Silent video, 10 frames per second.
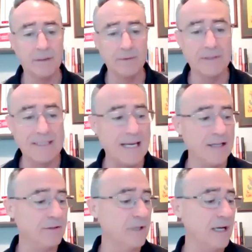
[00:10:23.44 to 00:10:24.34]
There was a day
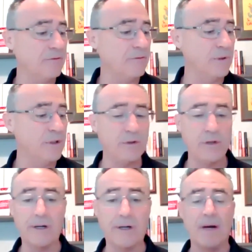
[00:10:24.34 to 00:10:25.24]
in your life where you
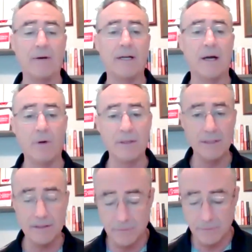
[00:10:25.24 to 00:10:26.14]
thought about it. And I want
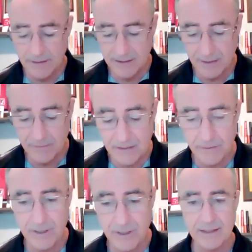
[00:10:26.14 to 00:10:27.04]
this to resonate with
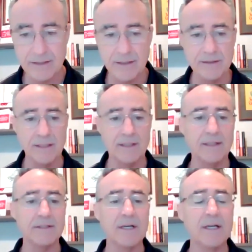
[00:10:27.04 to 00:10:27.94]
everybody that's listening to this.